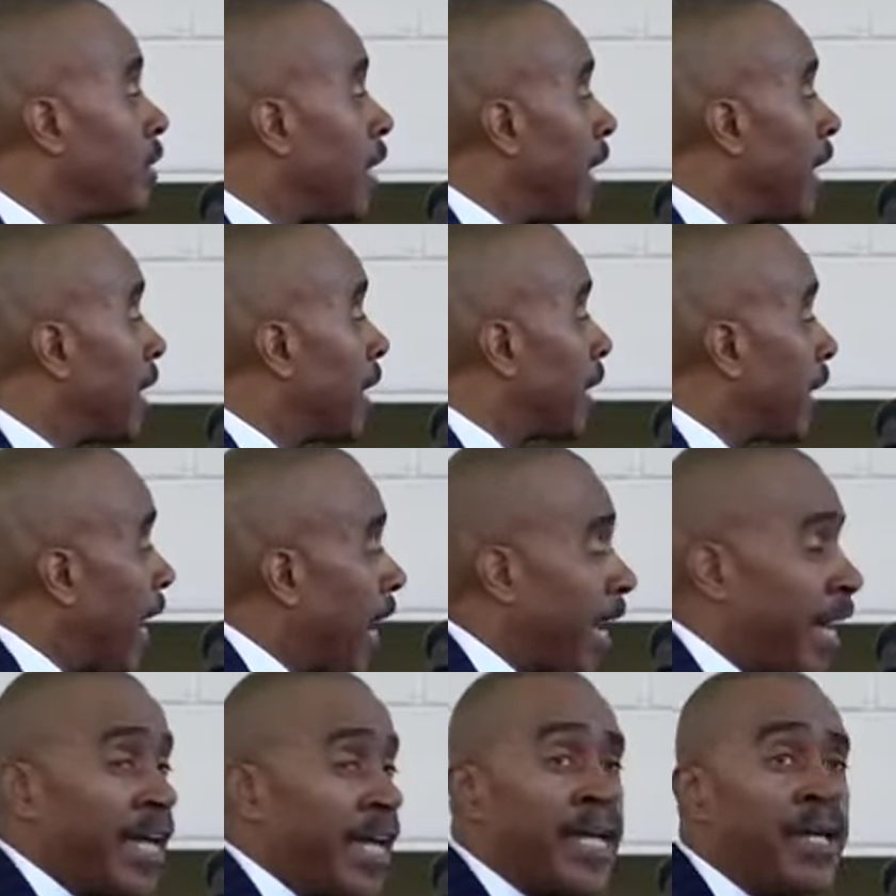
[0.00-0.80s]
They
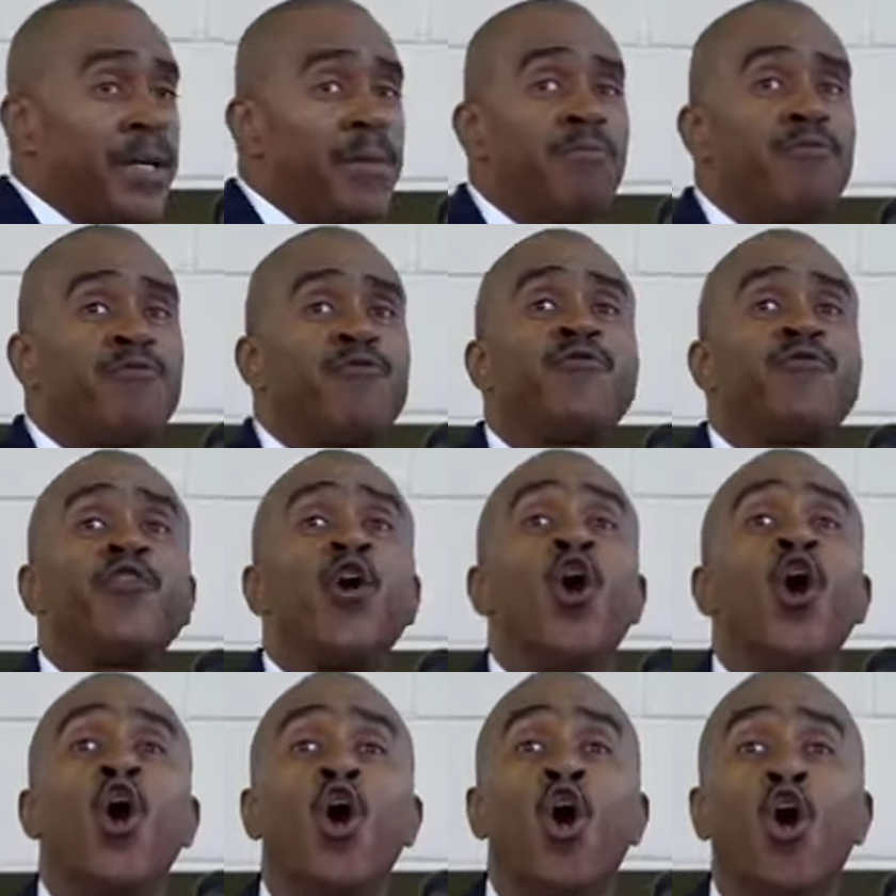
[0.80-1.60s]
came
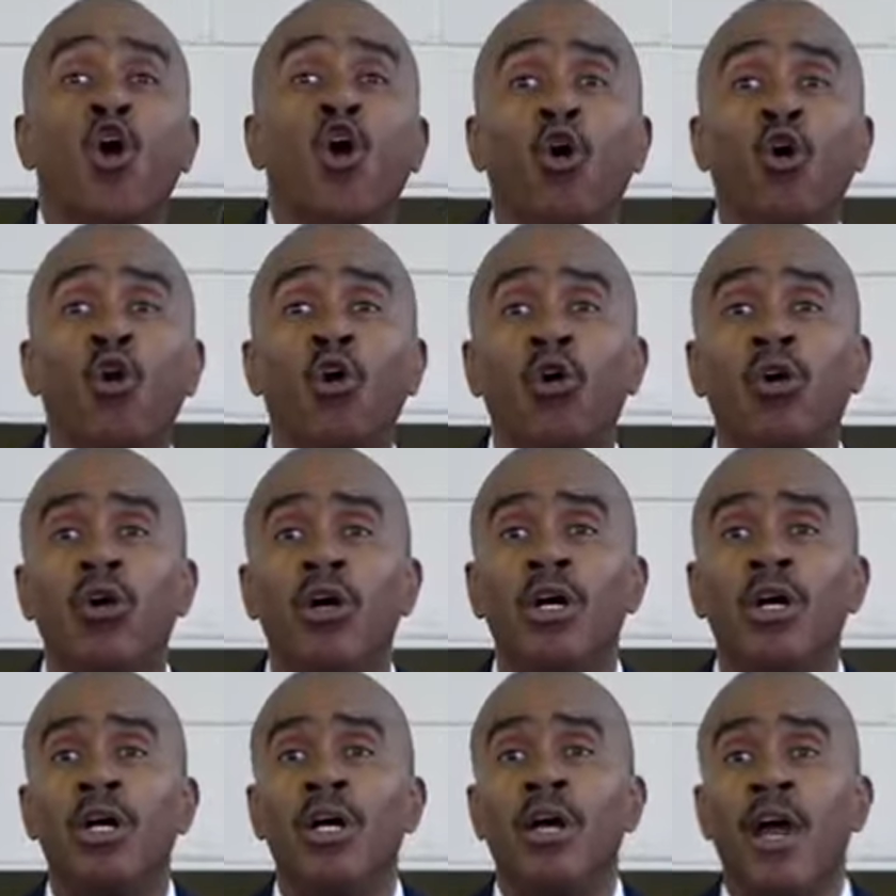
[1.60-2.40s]

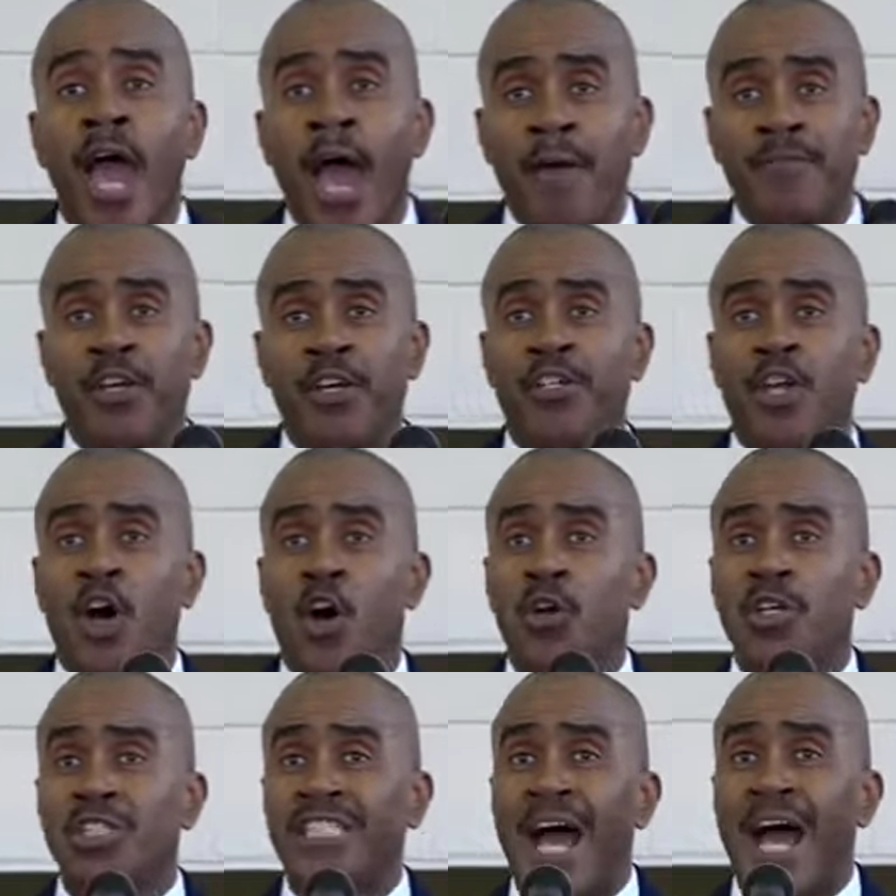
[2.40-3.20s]
full of mischief. Have you
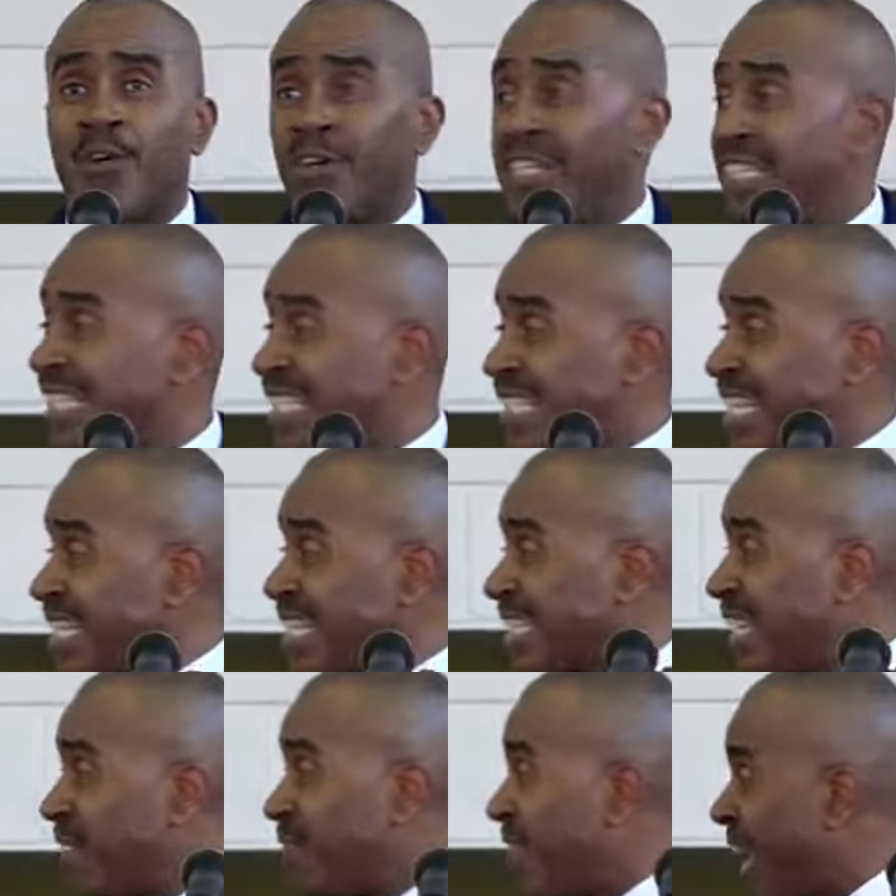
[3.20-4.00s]
noticed how
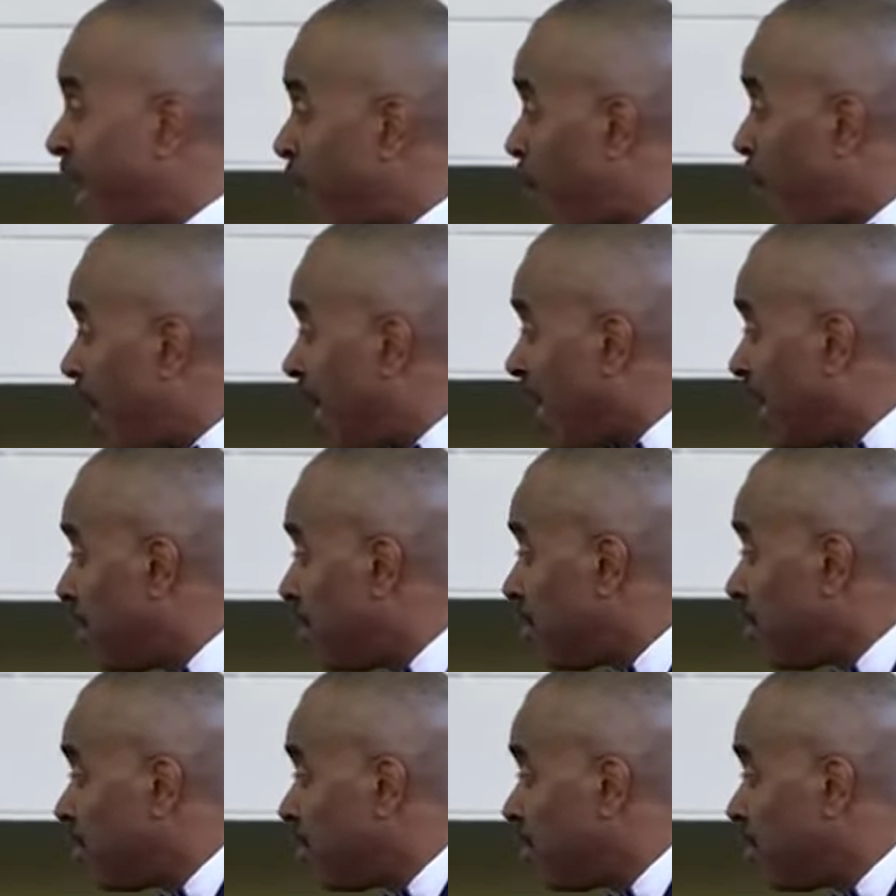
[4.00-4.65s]
consistent they were?